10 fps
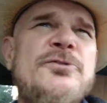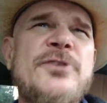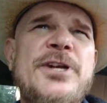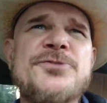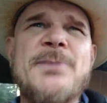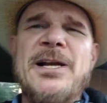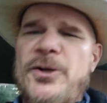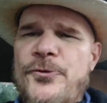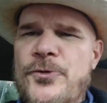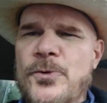finish my
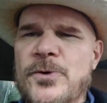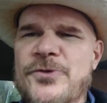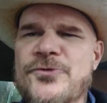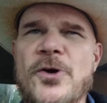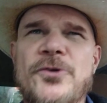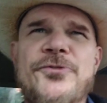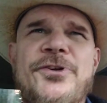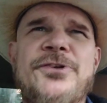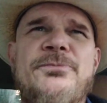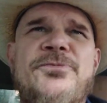little tour of
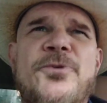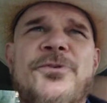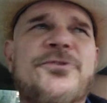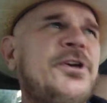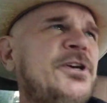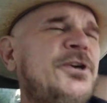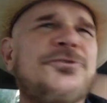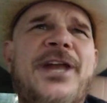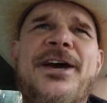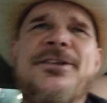Charleston before the sun
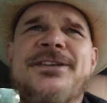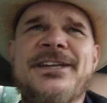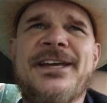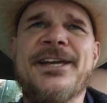goes down.